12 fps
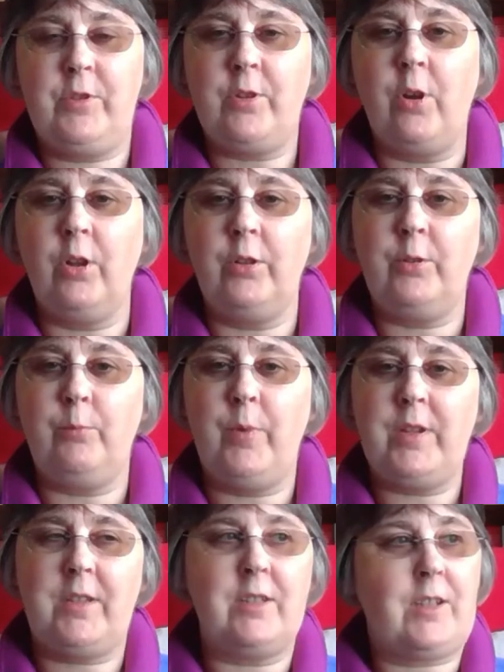Scotland in
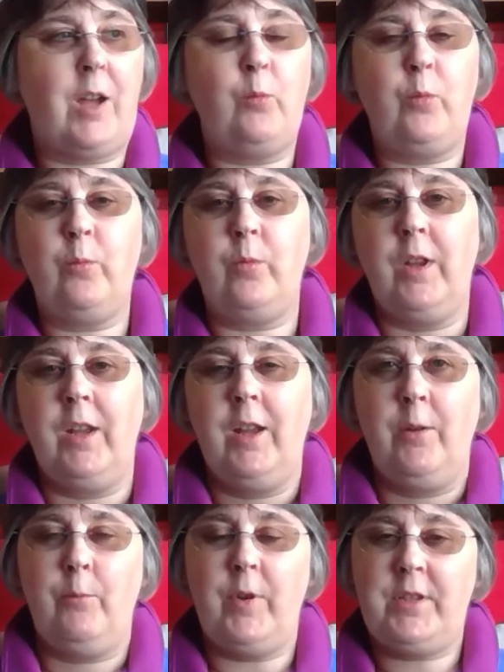business, and
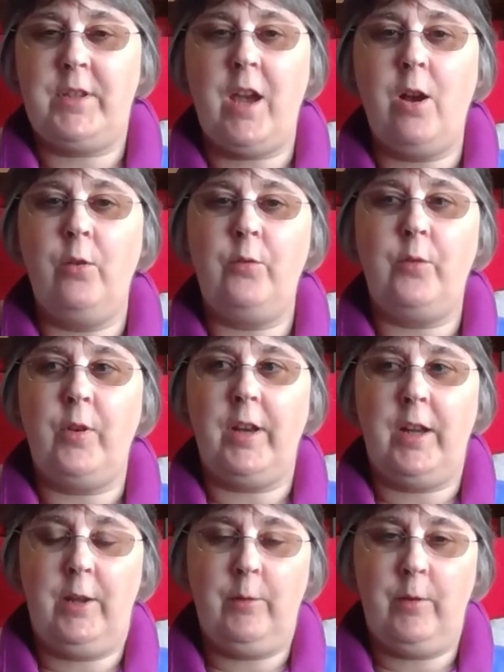myself
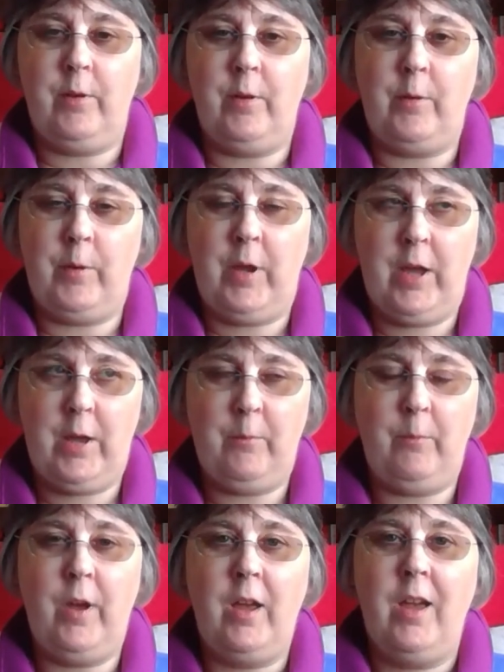and
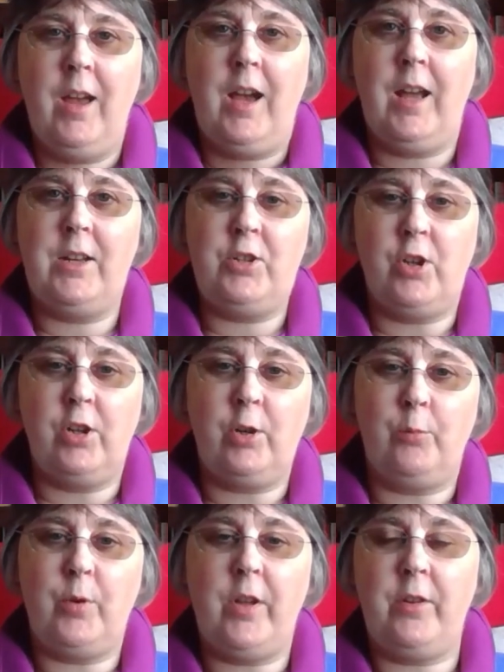him and his
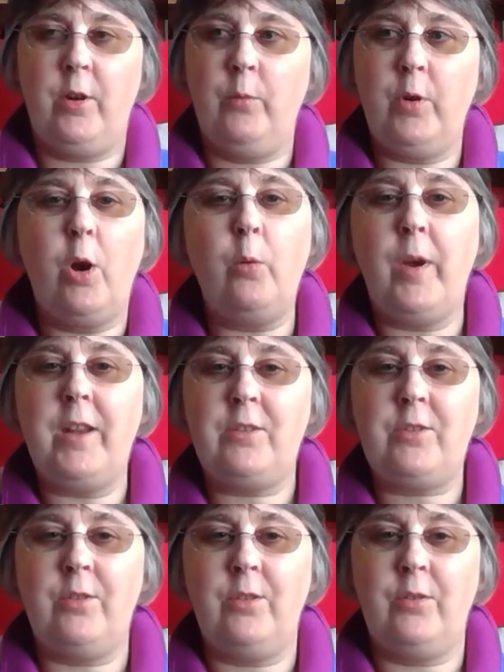younger brother, we all
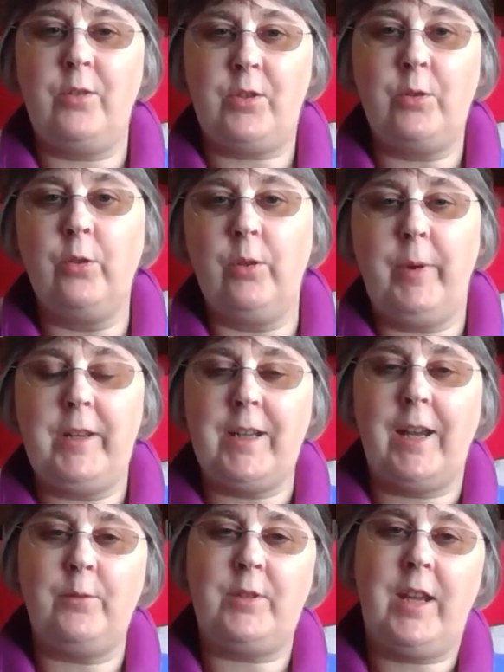went to the school that my
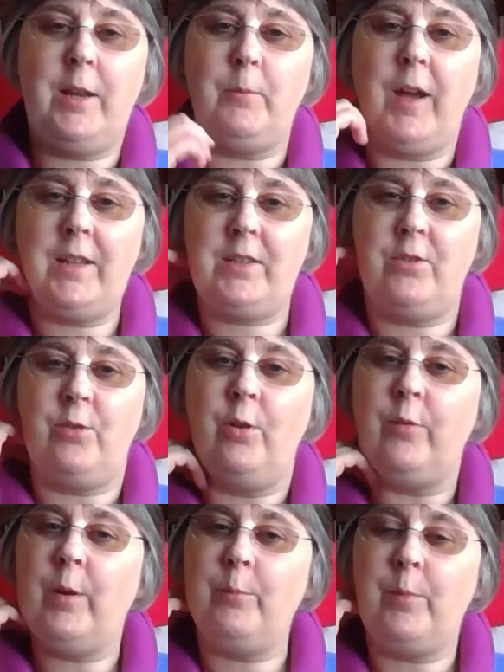dad was headmaster
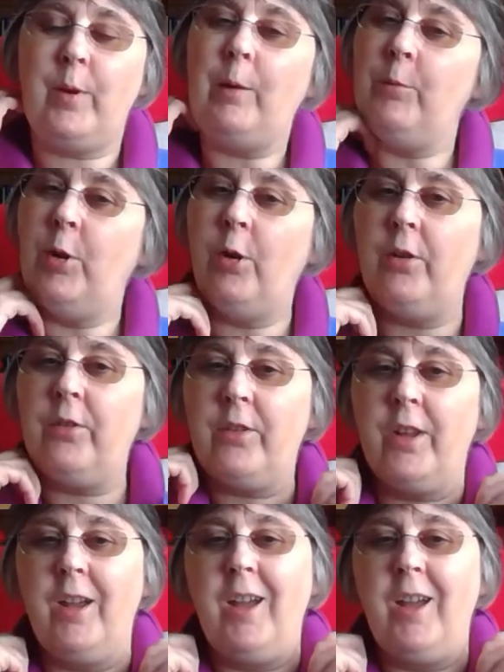of up north.